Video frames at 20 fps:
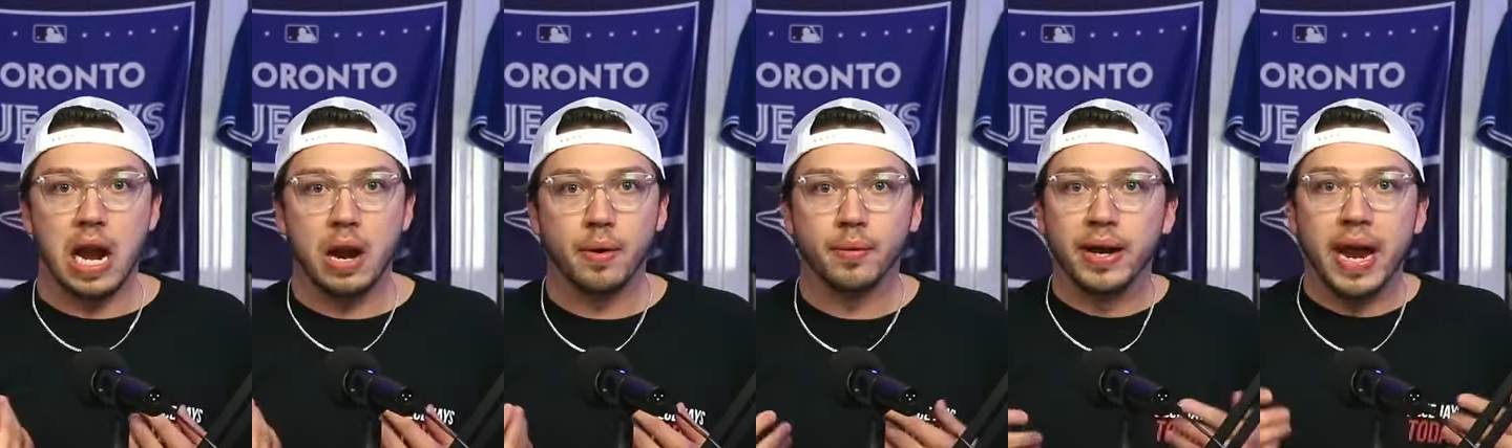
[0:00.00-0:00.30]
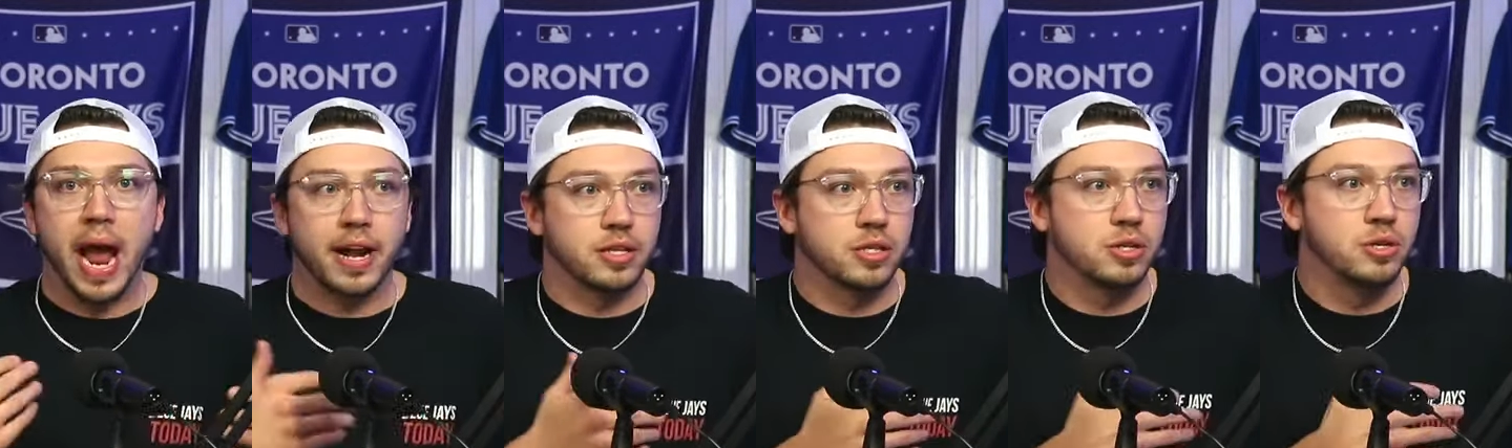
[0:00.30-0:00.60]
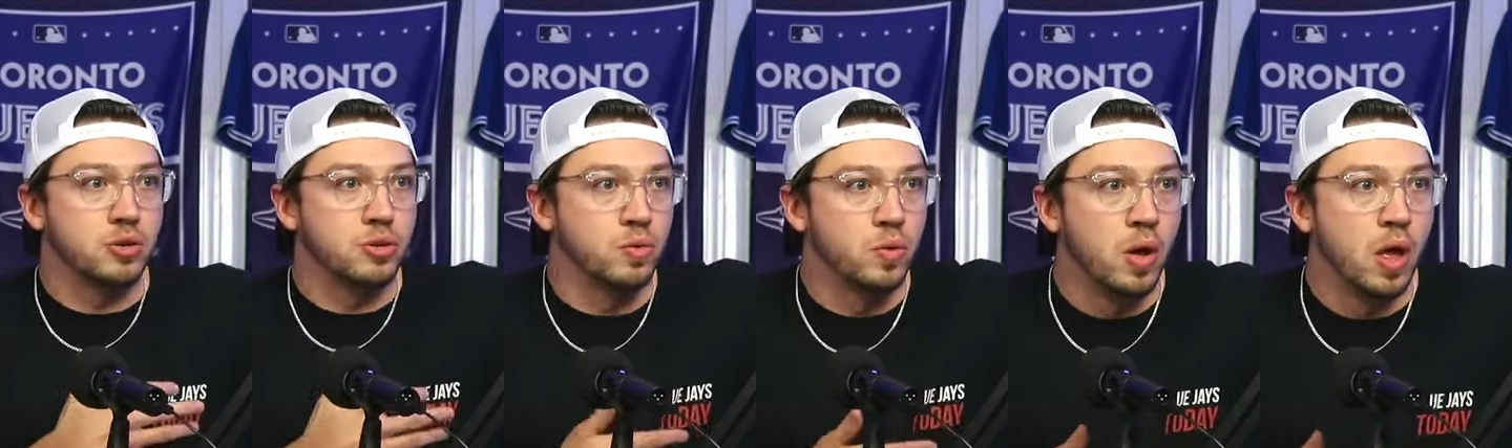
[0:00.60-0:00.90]
I react
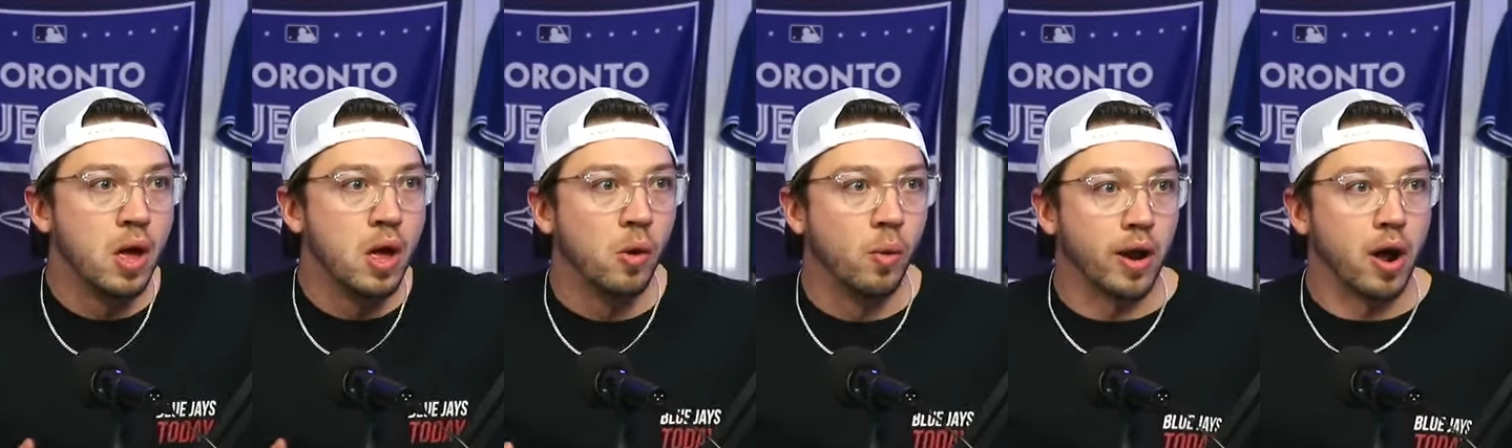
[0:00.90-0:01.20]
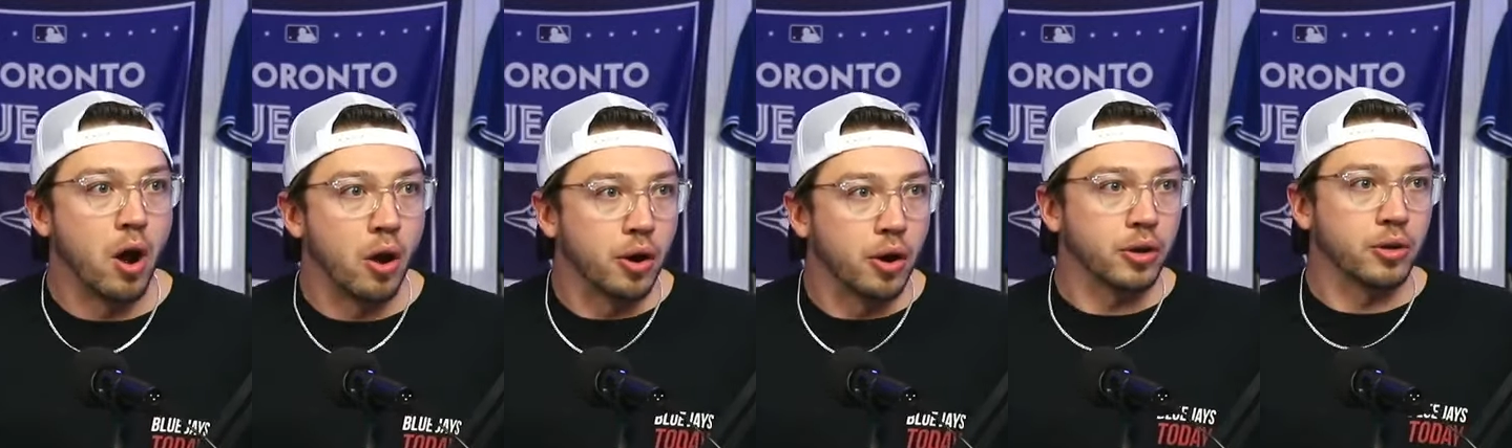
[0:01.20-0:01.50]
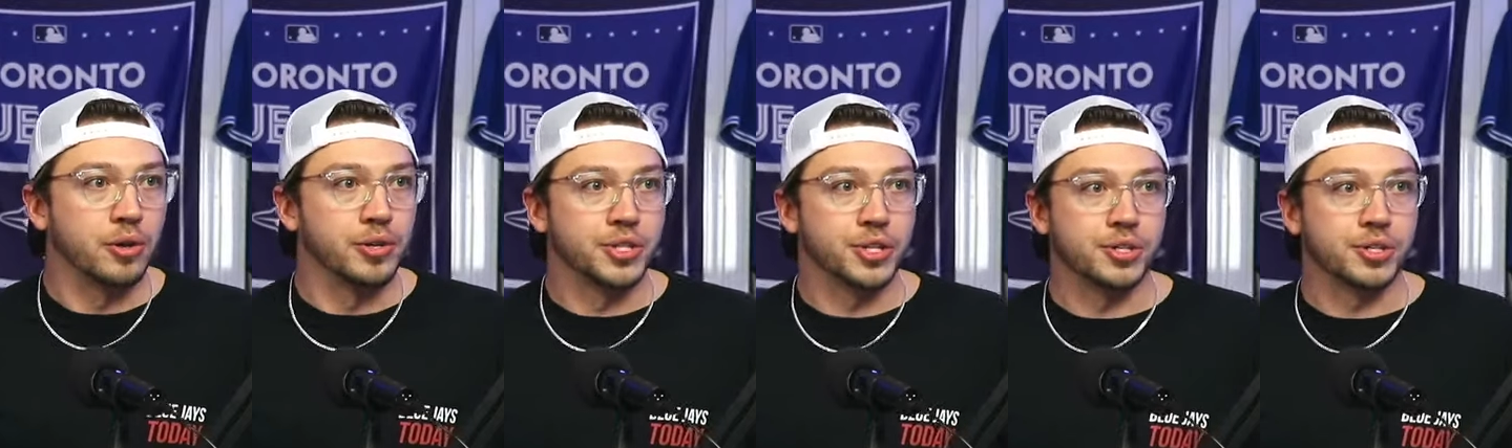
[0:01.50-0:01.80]
to what
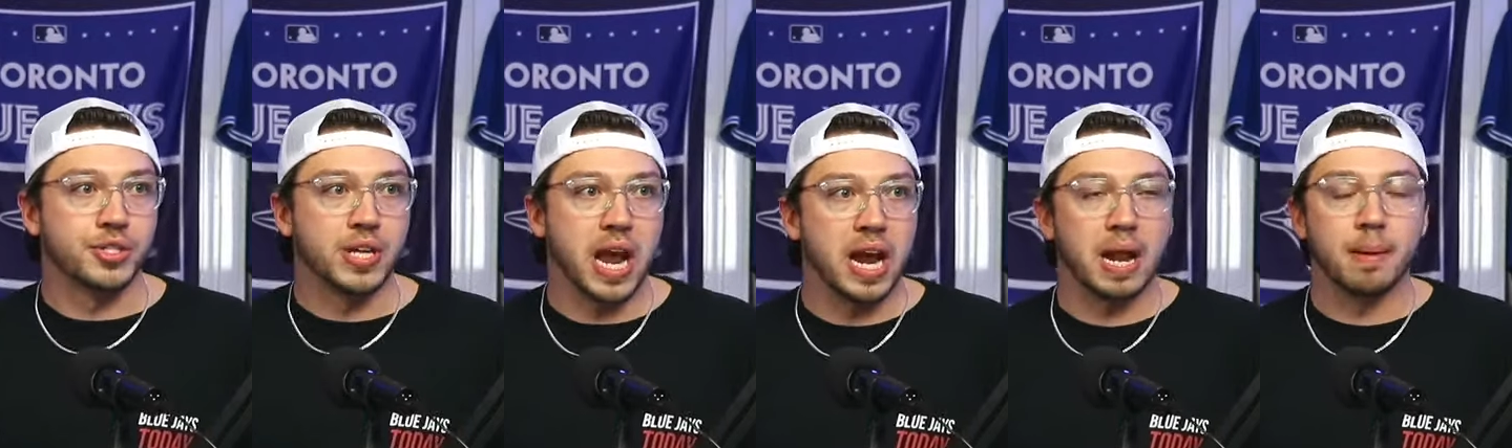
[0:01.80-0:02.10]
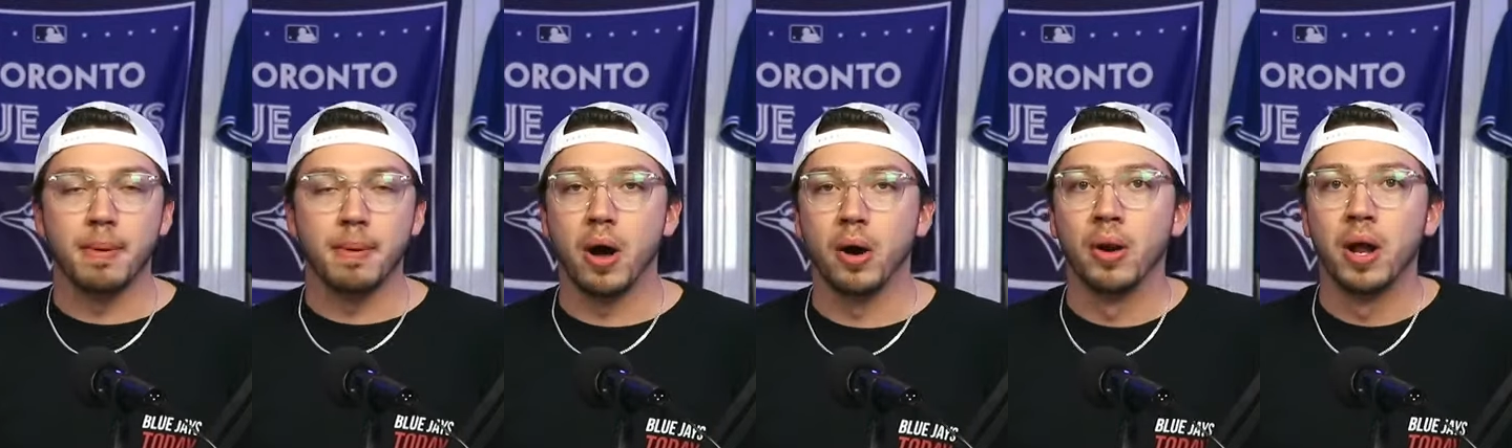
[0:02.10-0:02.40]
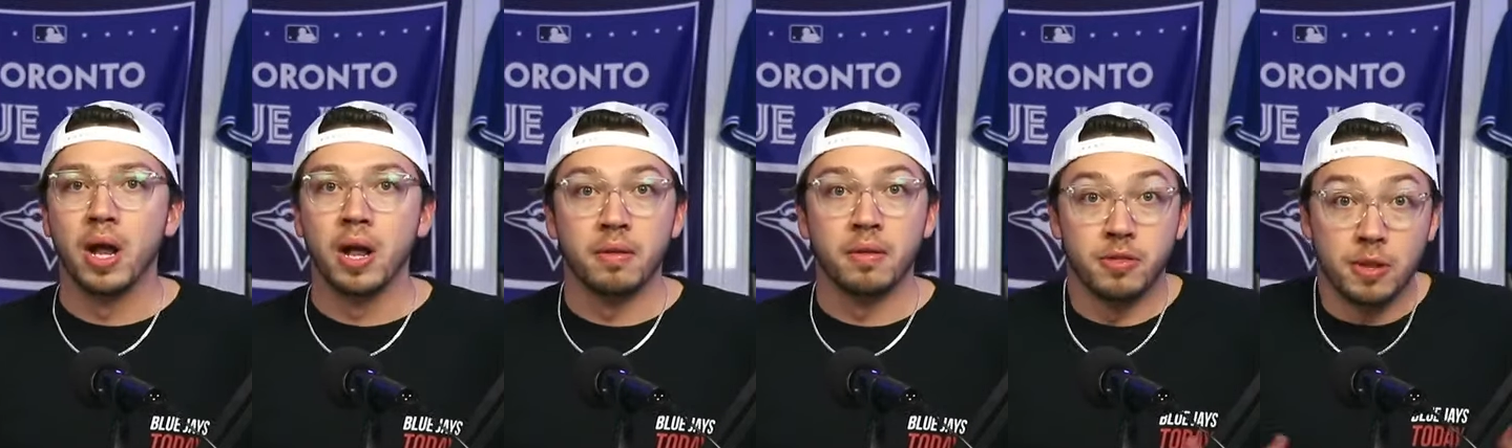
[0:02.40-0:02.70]
articles are saying
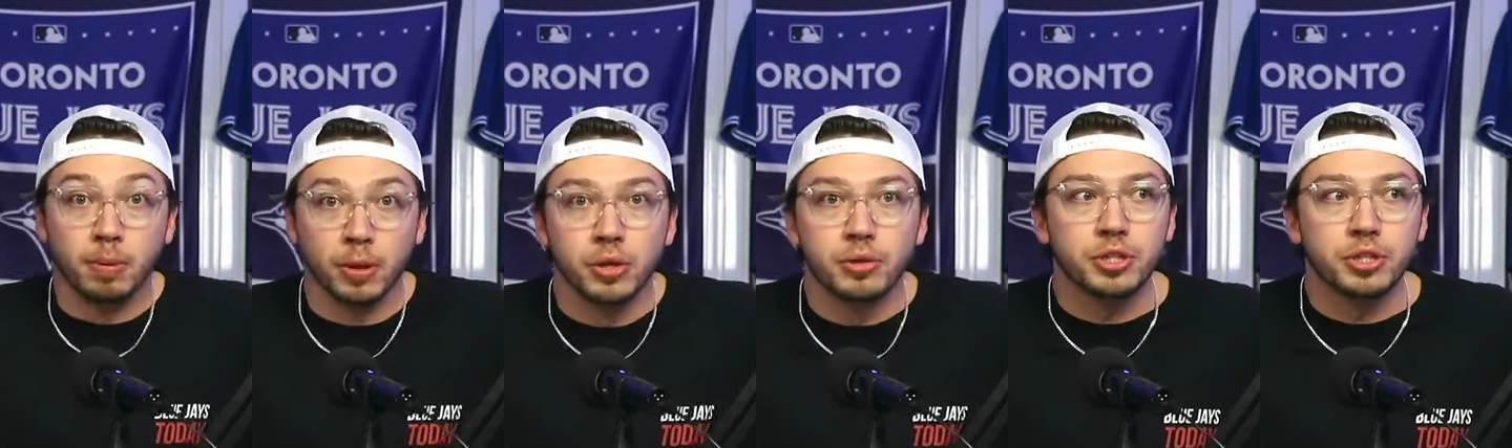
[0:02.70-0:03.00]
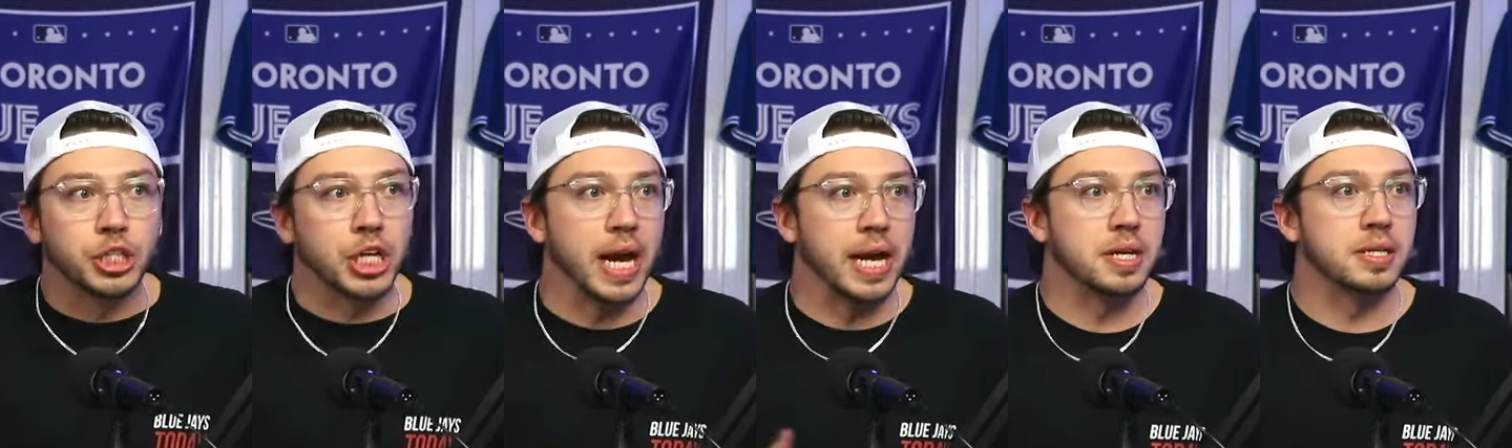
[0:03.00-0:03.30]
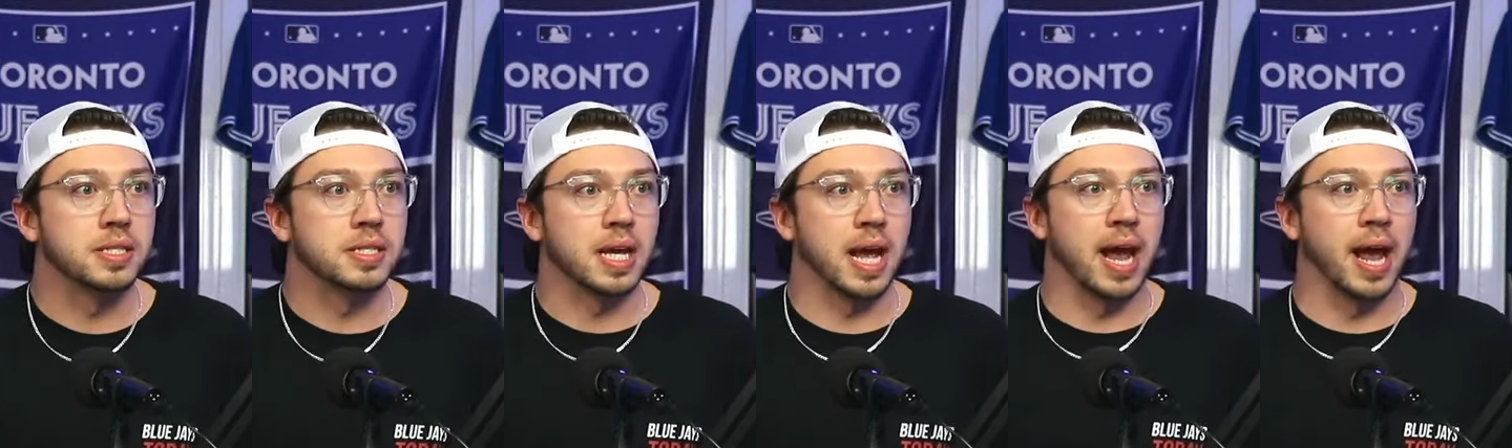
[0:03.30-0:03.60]
about the Blue Jays.